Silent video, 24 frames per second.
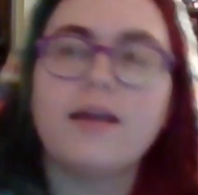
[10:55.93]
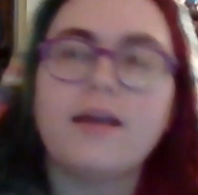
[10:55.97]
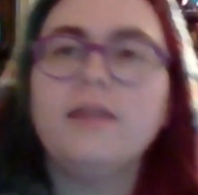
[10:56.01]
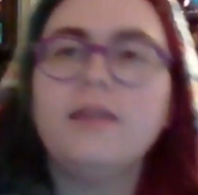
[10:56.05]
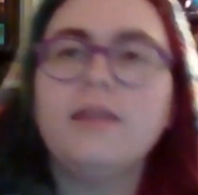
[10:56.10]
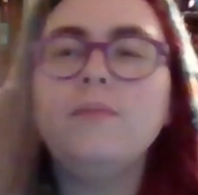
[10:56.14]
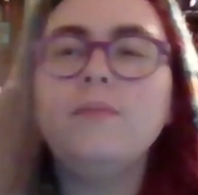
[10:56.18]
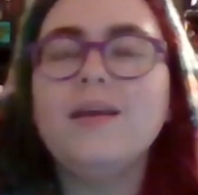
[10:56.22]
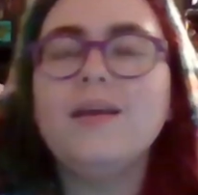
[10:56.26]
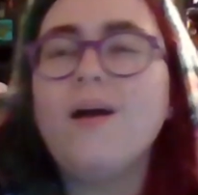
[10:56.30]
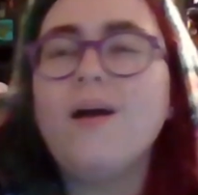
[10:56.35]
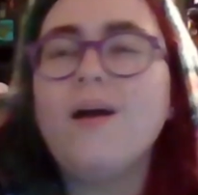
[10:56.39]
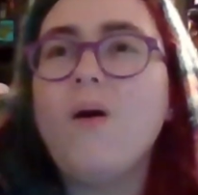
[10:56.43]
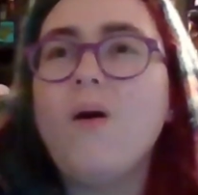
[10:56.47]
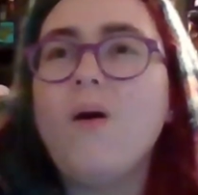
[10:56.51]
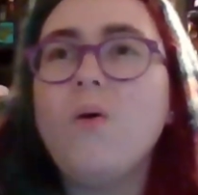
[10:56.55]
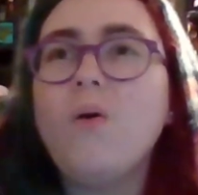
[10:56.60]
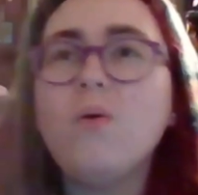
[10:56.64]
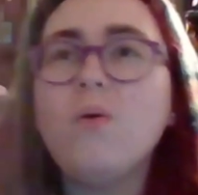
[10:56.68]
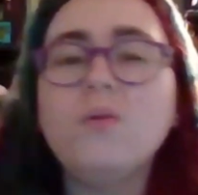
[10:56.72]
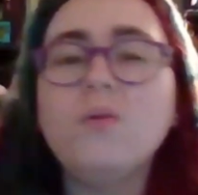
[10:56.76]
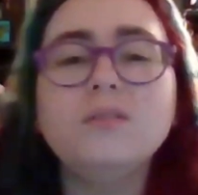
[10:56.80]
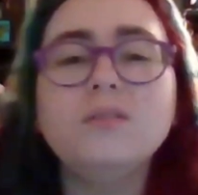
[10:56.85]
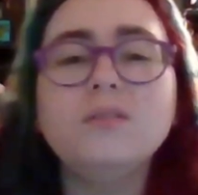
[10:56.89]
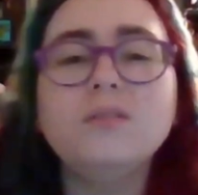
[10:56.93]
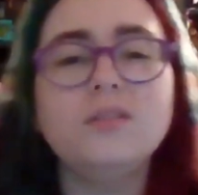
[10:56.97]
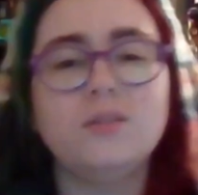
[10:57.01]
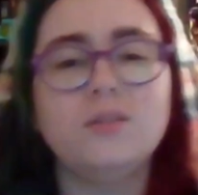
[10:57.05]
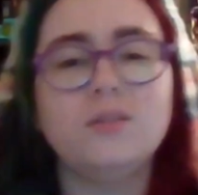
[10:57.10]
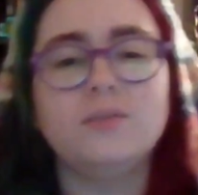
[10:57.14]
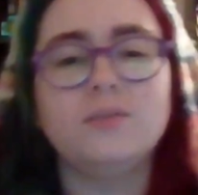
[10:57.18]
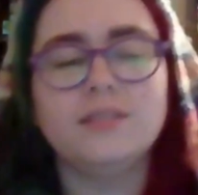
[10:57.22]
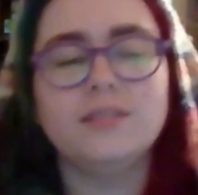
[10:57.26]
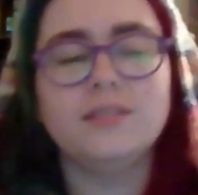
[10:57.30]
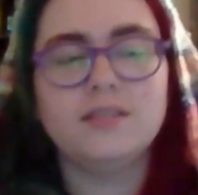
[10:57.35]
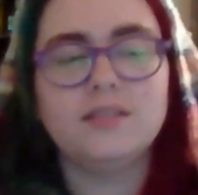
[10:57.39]
I can make a whole
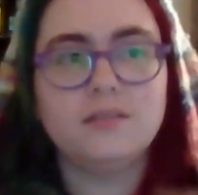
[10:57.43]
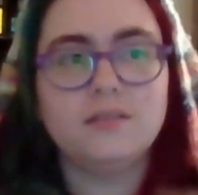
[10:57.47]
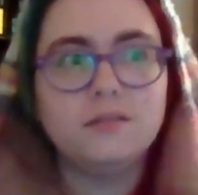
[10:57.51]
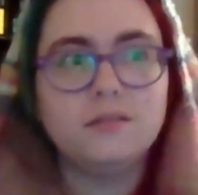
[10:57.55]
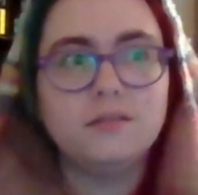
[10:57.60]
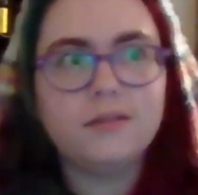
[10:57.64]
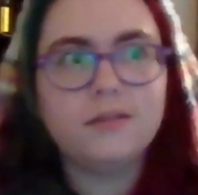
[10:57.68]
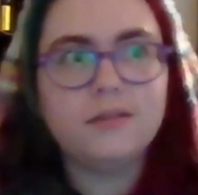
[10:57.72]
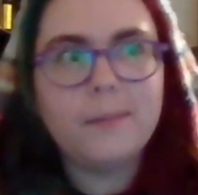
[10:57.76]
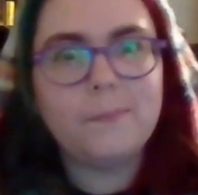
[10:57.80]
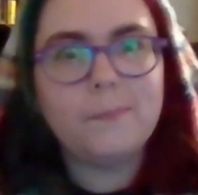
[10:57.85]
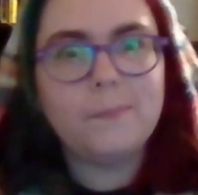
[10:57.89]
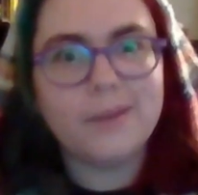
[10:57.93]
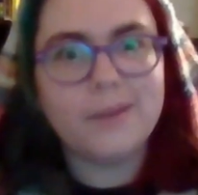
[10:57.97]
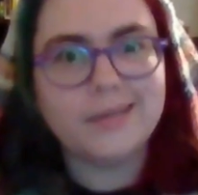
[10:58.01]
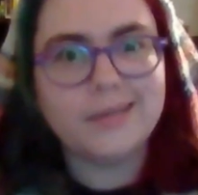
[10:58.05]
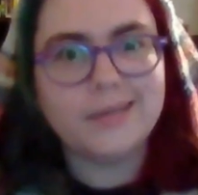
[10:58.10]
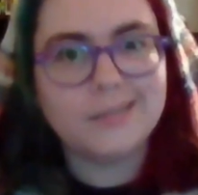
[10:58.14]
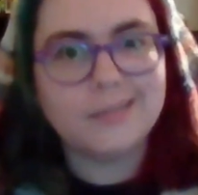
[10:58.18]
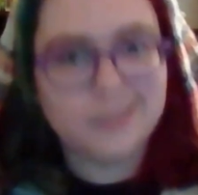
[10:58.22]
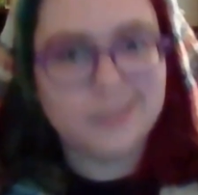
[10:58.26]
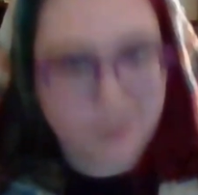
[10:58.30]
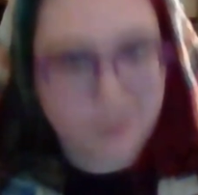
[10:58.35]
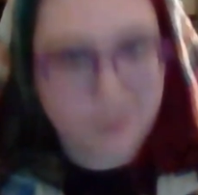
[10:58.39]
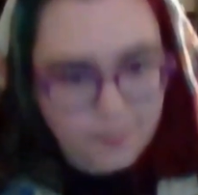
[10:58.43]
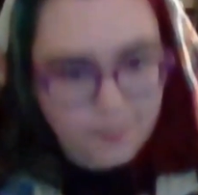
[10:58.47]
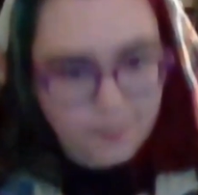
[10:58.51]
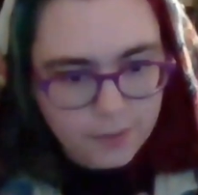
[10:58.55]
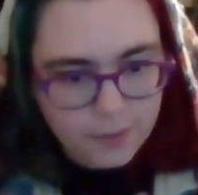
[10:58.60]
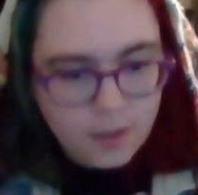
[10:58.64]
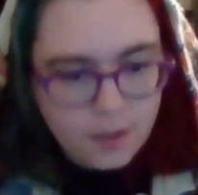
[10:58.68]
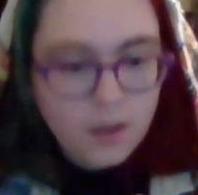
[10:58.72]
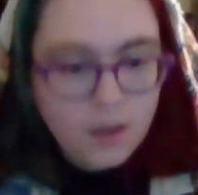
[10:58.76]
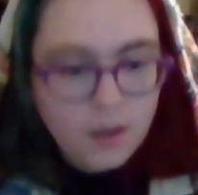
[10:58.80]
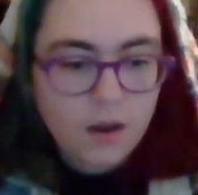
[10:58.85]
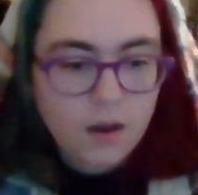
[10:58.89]
to-do list step by step,
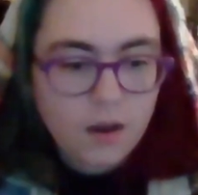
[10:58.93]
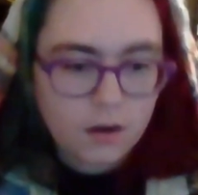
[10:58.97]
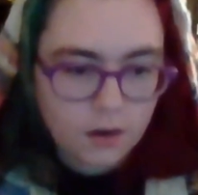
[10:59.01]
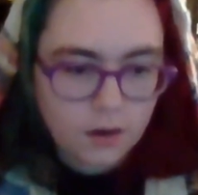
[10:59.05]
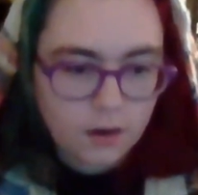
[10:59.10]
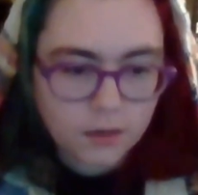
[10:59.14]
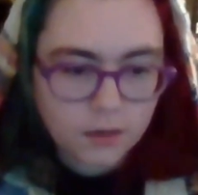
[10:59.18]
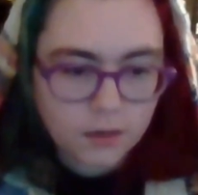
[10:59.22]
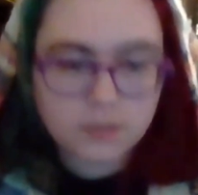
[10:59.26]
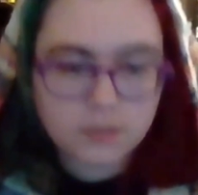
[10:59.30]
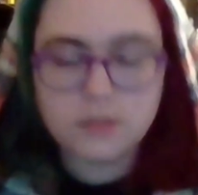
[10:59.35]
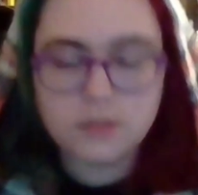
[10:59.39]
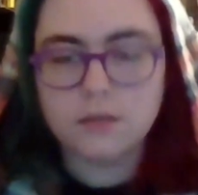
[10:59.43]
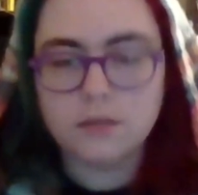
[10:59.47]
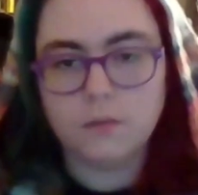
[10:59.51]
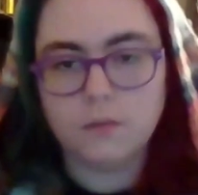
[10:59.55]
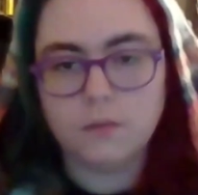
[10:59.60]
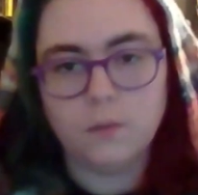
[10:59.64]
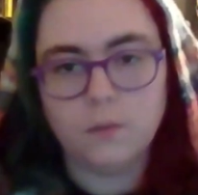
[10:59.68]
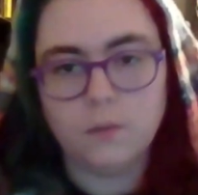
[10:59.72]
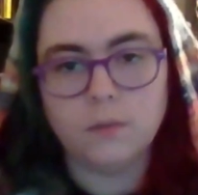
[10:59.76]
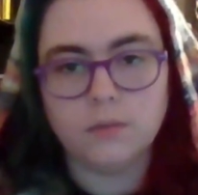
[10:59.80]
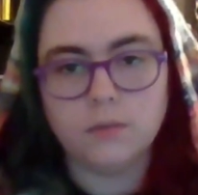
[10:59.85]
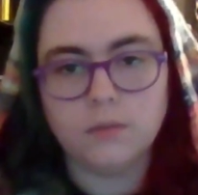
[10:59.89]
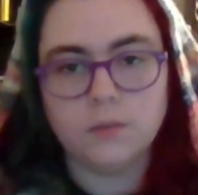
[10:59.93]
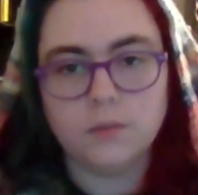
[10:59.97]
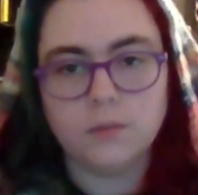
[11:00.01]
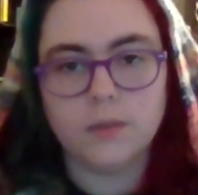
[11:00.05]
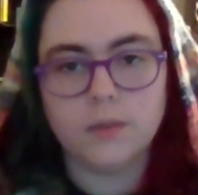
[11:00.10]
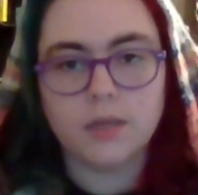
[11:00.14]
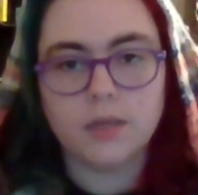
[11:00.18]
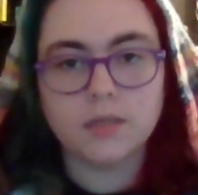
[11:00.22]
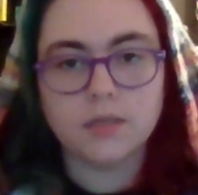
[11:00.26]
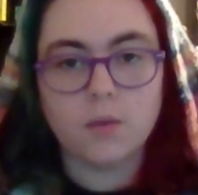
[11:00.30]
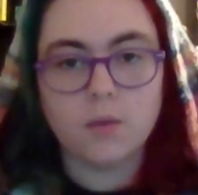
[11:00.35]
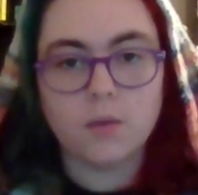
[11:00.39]
and I still won't do
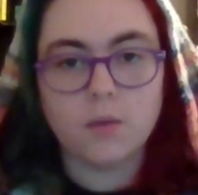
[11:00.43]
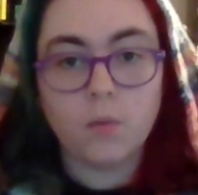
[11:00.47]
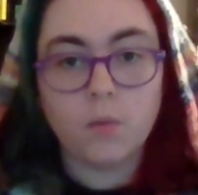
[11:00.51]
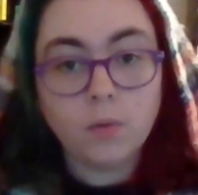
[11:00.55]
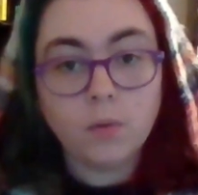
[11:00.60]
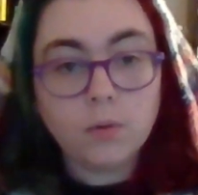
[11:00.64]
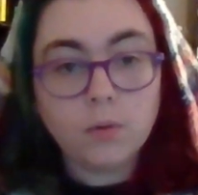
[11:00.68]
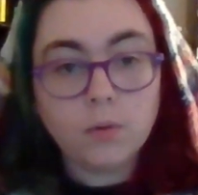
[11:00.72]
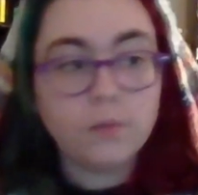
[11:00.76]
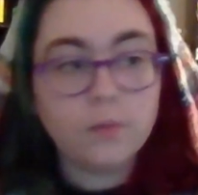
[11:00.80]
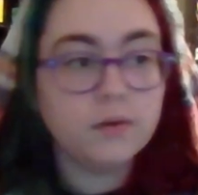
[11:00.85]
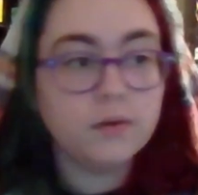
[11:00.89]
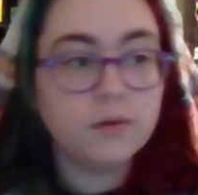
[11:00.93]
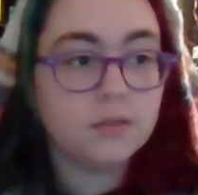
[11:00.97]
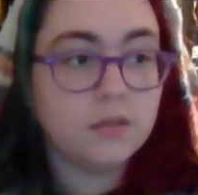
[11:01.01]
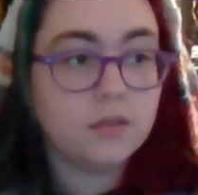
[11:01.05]
it because I won't know where to